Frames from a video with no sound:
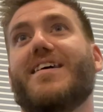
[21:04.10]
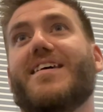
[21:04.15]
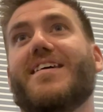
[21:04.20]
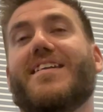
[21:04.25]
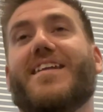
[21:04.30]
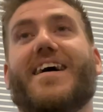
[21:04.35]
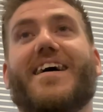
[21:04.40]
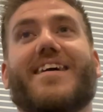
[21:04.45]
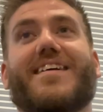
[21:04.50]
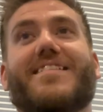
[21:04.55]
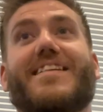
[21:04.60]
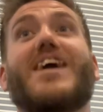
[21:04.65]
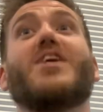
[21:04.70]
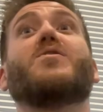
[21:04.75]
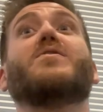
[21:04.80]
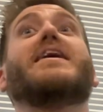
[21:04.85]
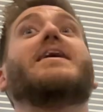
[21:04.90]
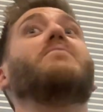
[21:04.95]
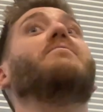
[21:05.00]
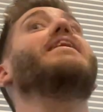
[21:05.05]
Like, they
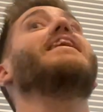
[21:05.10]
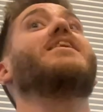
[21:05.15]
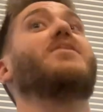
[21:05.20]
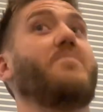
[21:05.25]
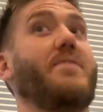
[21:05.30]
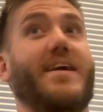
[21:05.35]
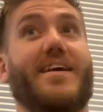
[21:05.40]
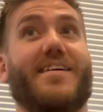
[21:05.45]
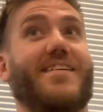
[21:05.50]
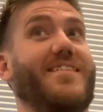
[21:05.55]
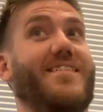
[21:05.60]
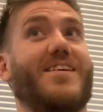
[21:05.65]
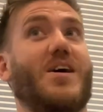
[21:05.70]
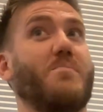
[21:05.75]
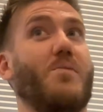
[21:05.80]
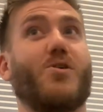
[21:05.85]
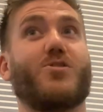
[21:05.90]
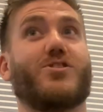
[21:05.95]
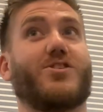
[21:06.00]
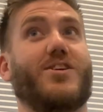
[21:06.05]
don't need me to be
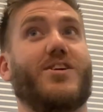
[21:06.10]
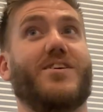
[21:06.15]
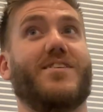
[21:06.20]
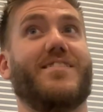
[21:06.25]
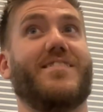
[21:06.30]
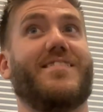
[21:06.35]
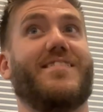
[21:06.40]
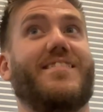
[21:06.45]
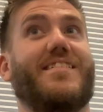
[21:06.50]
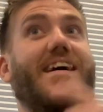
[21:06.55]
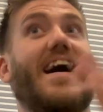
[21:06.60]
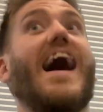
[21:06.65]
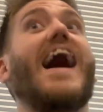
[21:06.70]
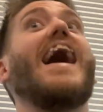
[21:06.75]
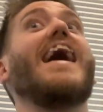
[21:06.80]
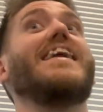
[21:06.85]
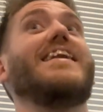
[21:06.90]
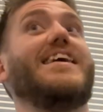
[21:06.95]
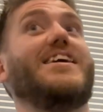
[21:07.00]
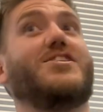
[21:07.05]
emotional.
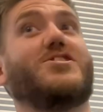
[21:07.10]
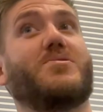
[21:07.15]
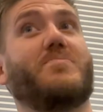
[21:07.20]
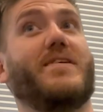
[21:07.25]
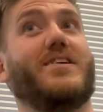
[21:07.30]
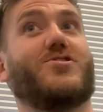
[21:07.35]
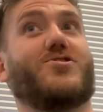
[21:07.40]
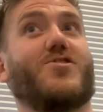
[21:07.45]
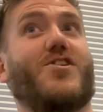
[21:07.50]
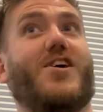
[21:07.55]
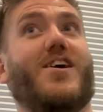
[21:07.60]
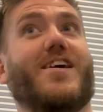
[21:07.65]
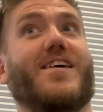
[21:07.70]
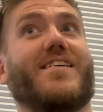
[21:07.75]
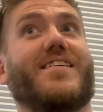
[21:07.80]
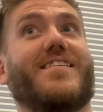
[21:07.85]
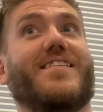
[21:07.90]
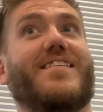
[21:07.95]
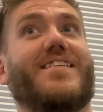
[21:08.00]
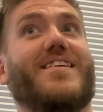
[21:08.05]
I need to be
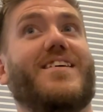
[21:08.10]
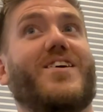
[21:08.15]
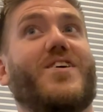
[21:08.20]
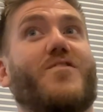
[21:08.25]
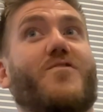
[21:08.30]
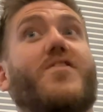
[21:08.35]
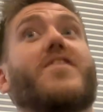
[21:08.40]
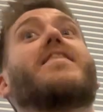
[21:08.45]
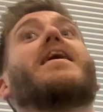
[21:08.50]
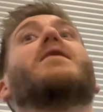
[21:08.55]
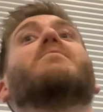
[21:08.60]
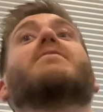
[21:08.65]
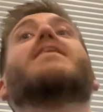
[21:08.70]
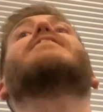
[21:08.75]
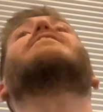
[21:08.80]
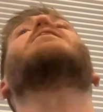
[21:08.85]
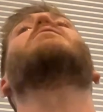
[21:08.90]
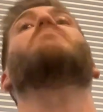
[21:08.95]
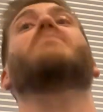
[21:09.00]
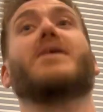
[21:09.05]
strong for them.
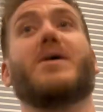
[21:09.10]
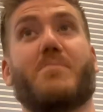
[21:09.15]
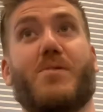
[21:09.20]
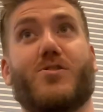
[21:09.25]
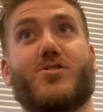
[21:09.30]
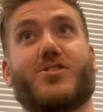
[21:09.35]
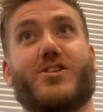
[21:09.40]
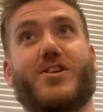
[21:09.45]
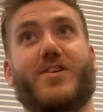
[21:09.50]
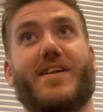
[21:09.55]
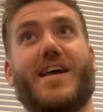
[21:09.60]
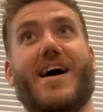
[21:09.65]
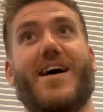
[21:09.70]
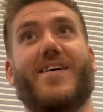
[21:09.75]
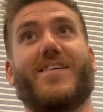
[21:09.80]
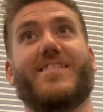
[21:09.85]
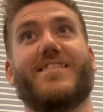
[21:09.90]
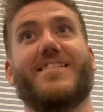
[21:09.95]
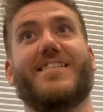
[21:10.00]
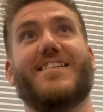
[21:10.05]
Let them be emotional now.
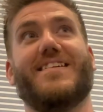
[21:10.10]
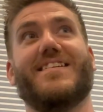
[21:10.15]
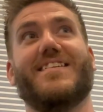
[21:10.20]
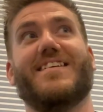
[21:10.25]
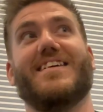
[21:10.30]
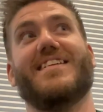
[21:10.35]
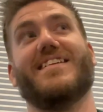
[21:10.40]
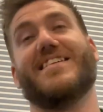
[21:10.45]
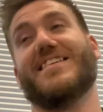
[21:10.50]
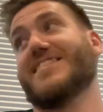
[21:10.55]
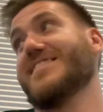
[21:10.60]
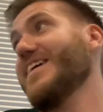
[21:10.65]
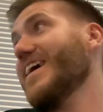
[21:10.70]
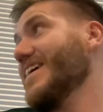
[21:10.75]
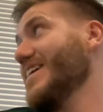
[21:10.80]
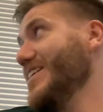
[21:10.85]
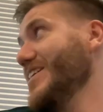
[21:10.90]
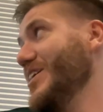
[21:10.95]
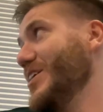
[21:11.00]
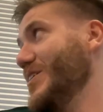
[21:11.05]
And then the
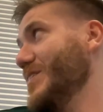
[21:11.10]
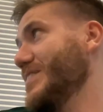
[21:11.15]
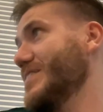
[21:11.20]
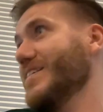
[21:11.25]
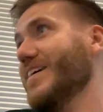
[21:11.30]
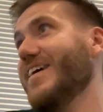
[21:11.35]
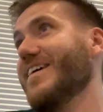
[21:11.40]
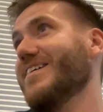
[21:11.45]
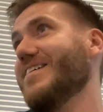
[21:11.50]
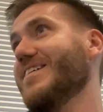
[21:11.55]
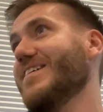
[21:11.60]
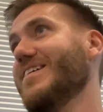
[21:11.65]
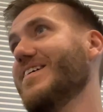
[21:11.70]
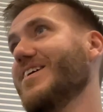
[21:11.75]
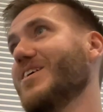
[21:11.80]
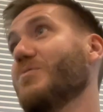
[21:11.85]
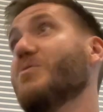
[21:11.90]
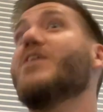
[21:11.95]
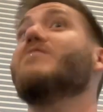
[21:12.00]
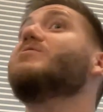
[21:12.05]
second year, it's like,
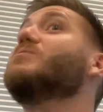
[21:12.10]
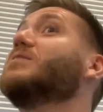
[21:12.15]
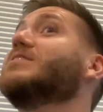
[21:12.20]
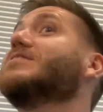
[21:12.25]
well, everyone